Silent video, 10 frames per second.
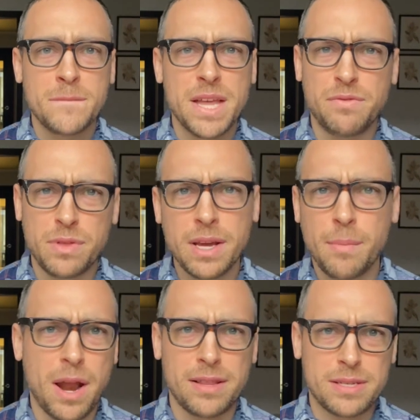If you think
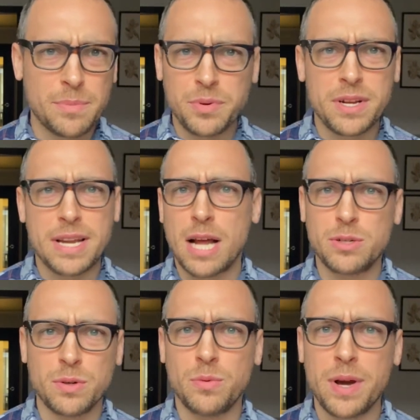about it, this is a pretty
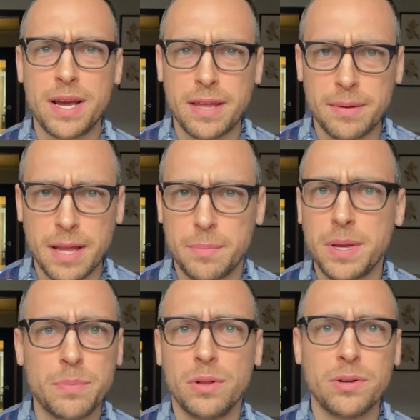natural way that
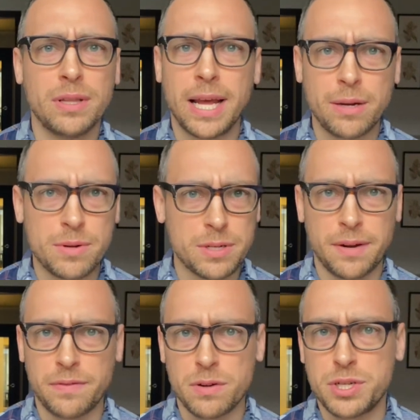people learn language. Right?
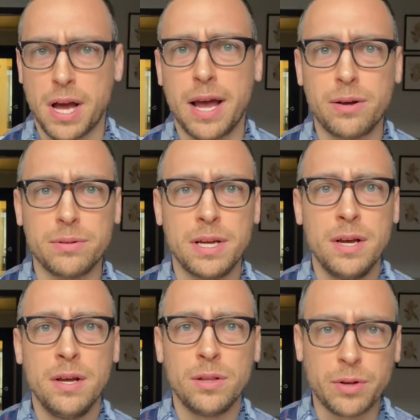If your child
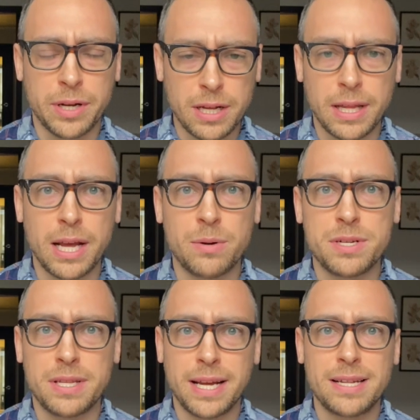learning a
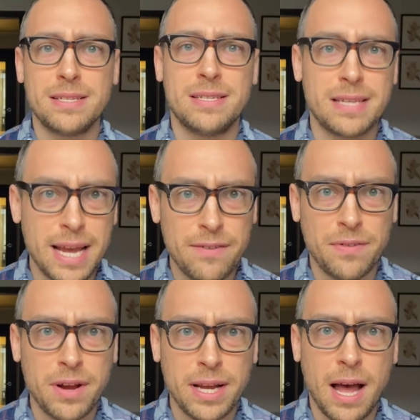language, they can say
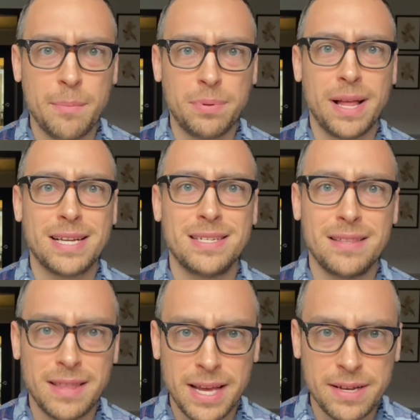very complex
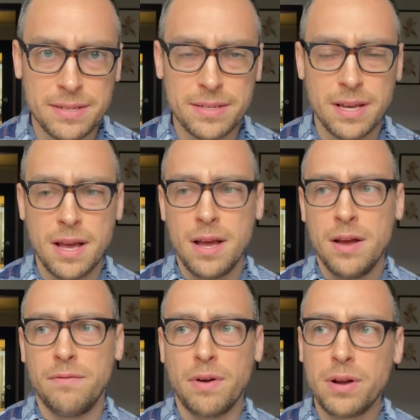things
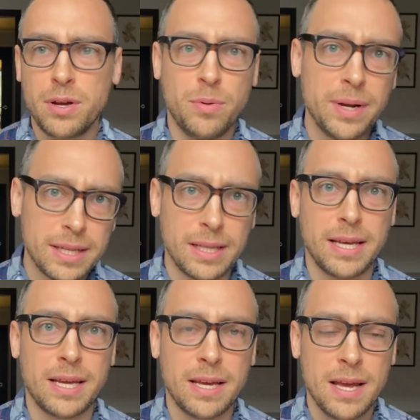very
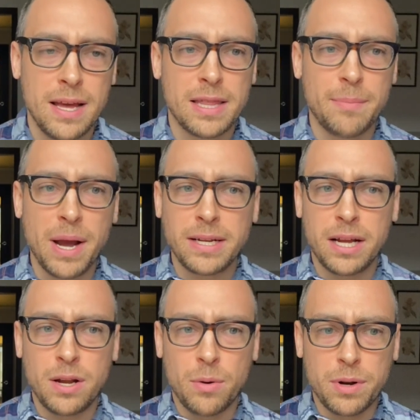quickly. They might not
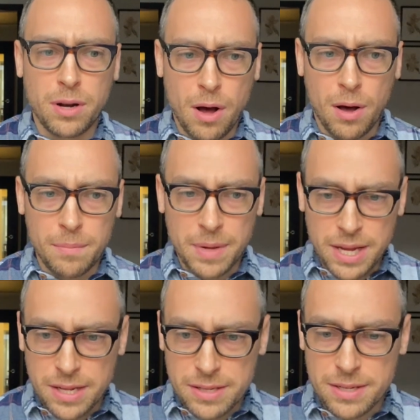know what it all
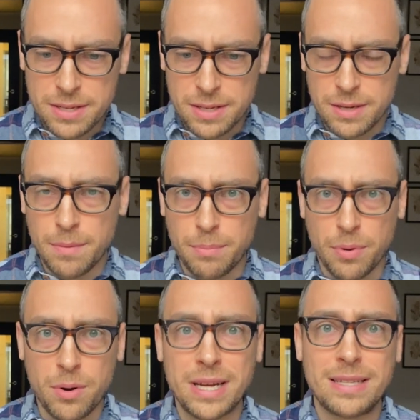means
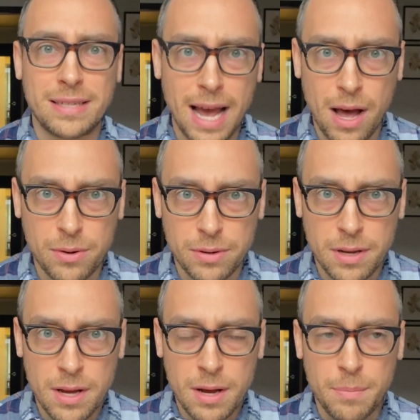broken down,
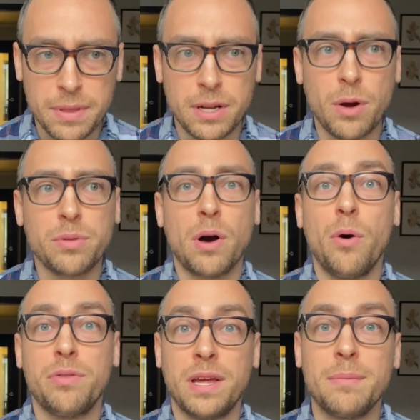but they know what the
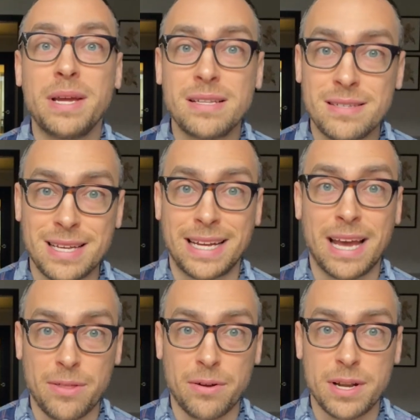whole thing means
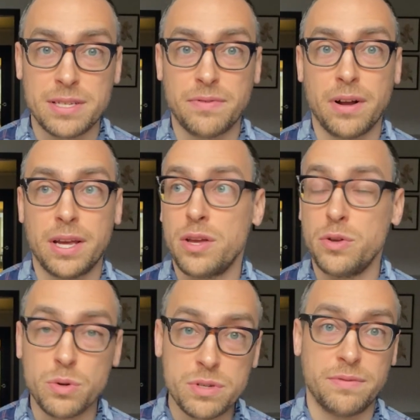together, and it's very
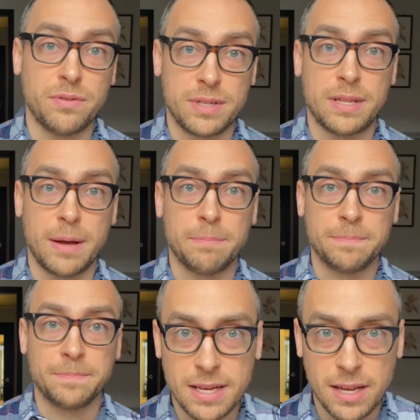useful to them.
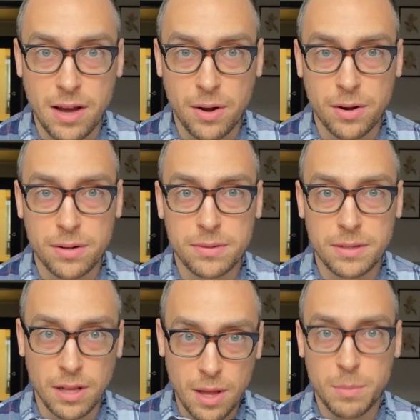In our
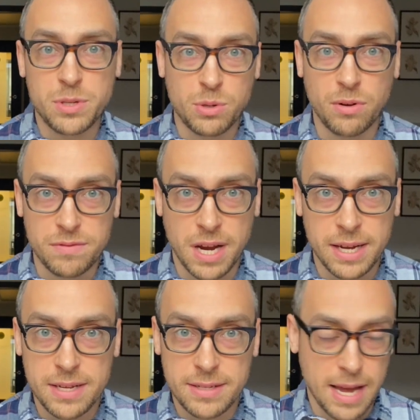Columbus School of
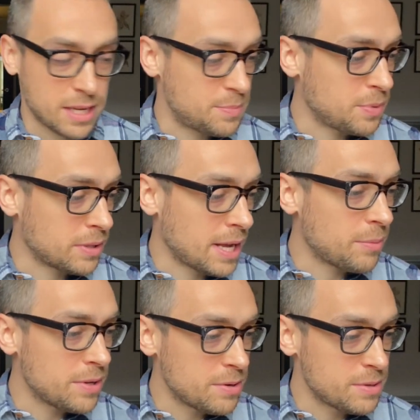Chinese textbook that
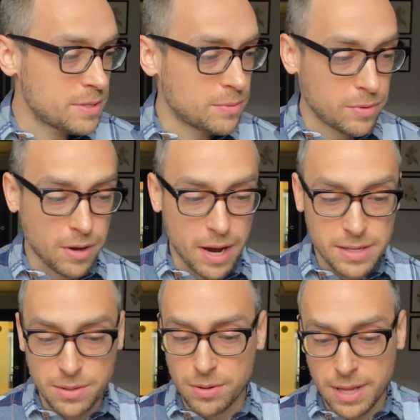we use with our high
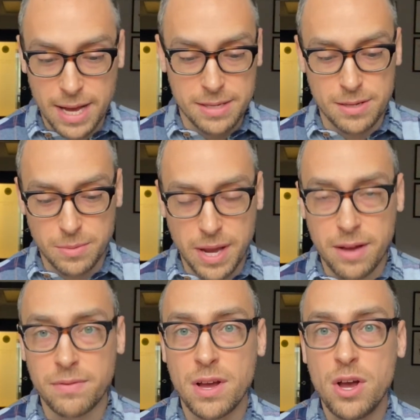school classes, we
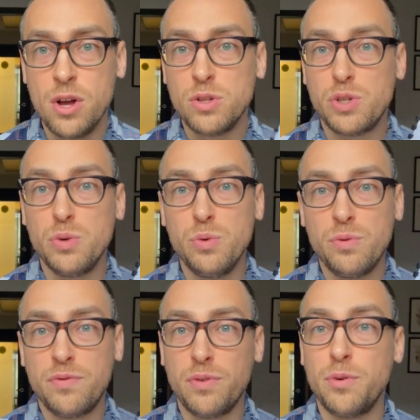have 2
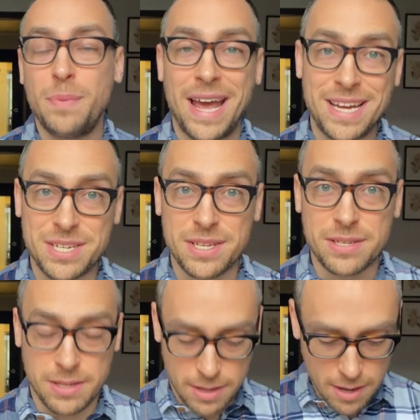full
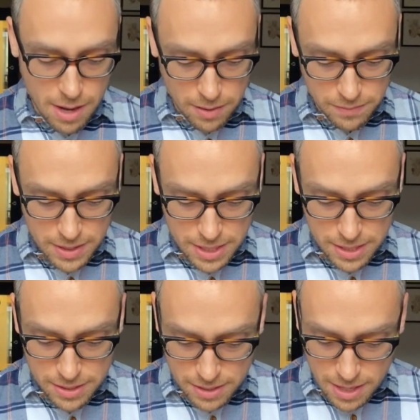pages of these